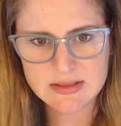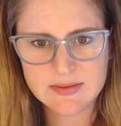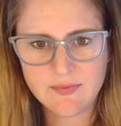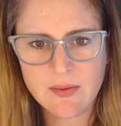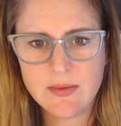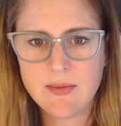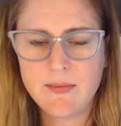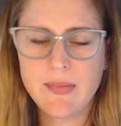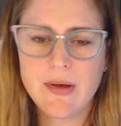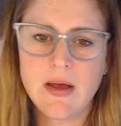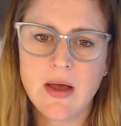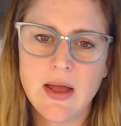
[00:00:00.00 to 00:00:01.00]
from the
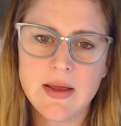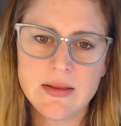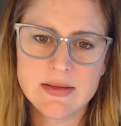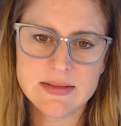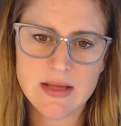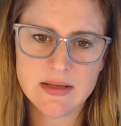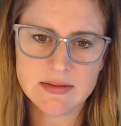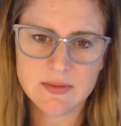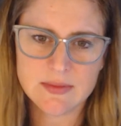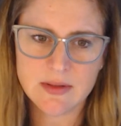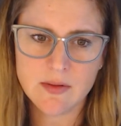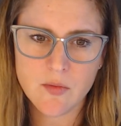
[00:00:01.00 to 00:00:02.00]
behind the side, so
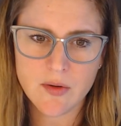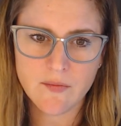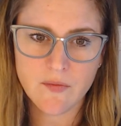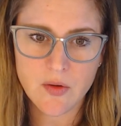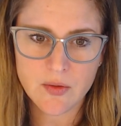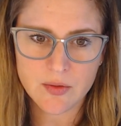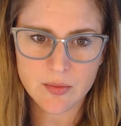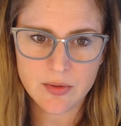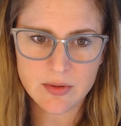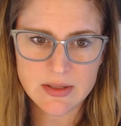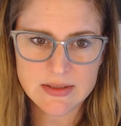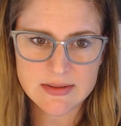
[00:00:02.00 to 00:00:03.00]
he's a little more vulnerable.
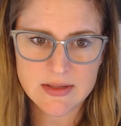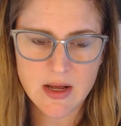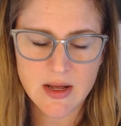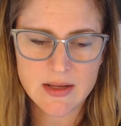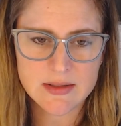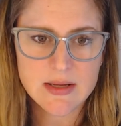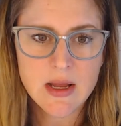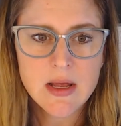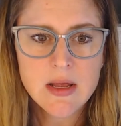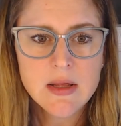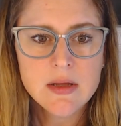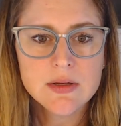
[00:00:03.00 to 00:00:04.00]
He's not
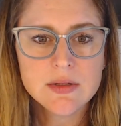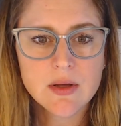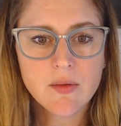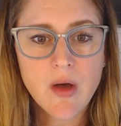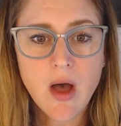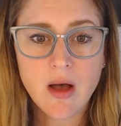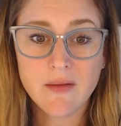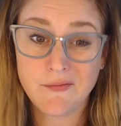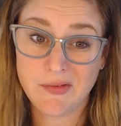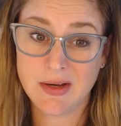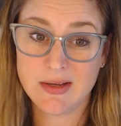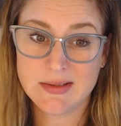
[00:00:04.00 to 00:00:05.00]
so
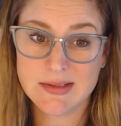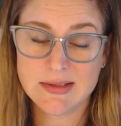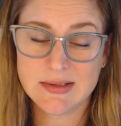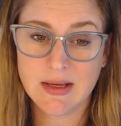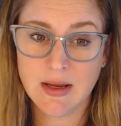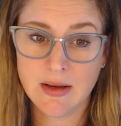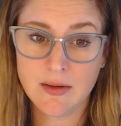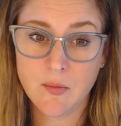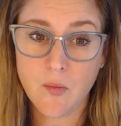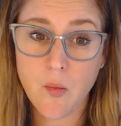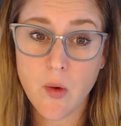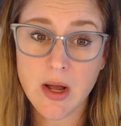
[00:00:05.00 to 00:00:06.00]
confident
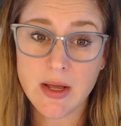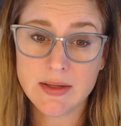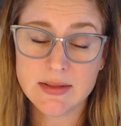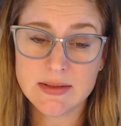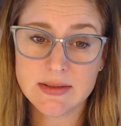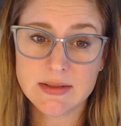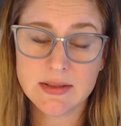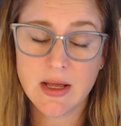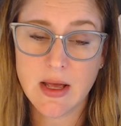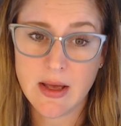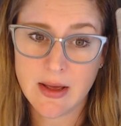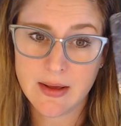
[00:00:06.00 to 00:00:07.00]
in what
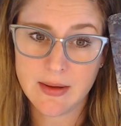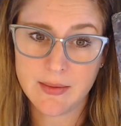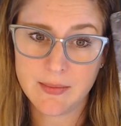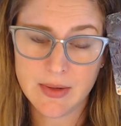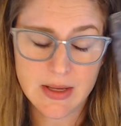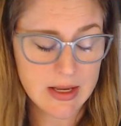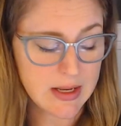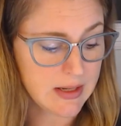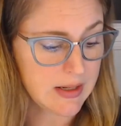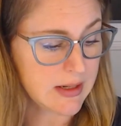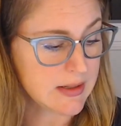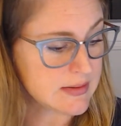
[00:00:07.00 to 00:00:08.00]
he
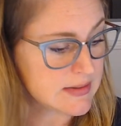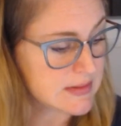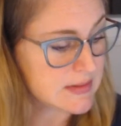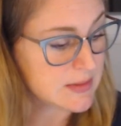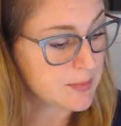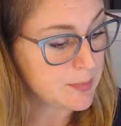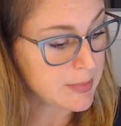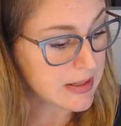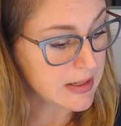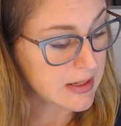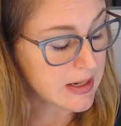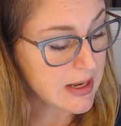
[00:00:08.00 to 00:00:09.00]
needs to
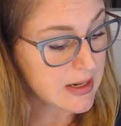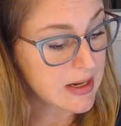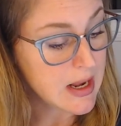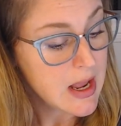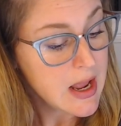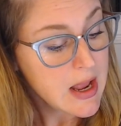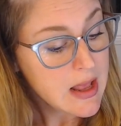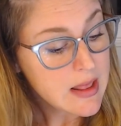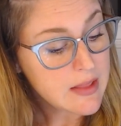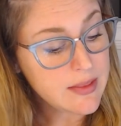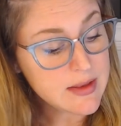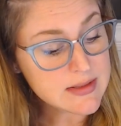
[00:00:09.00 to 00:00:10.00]
be. And
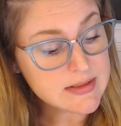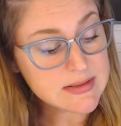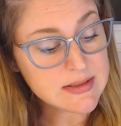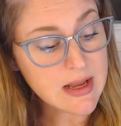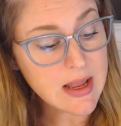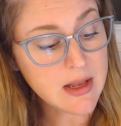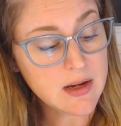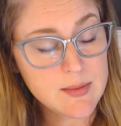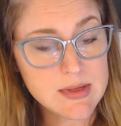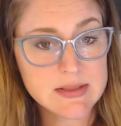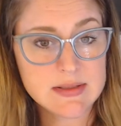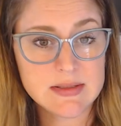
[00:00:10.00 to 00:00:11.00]
this
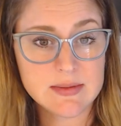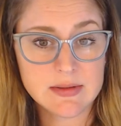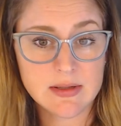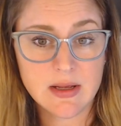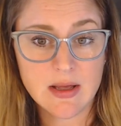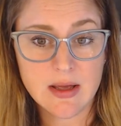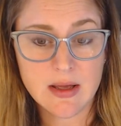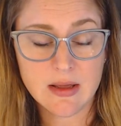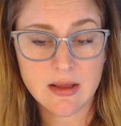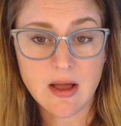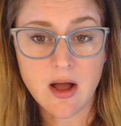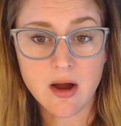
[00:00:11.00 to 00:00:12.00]
Animus
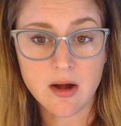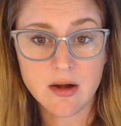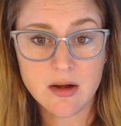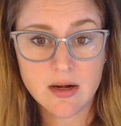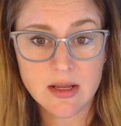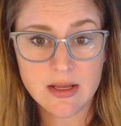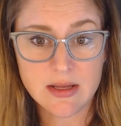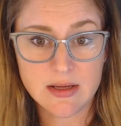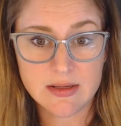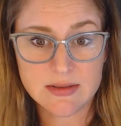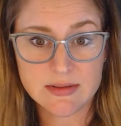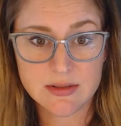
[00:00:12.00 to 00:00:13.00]
card
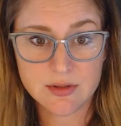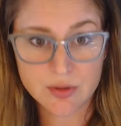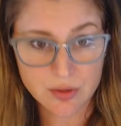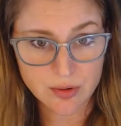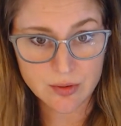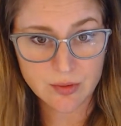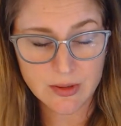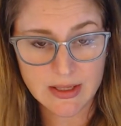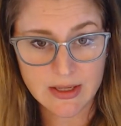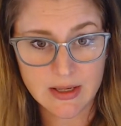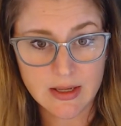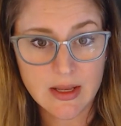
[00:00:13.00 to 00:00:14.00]
is
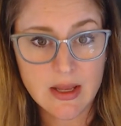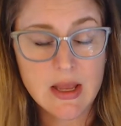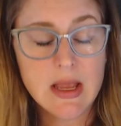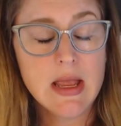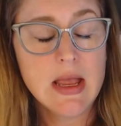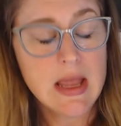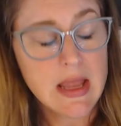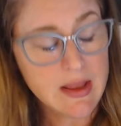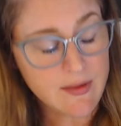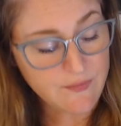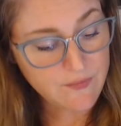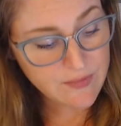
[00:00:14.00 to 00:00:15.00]
truly,
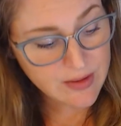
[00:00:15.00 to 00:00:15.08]
if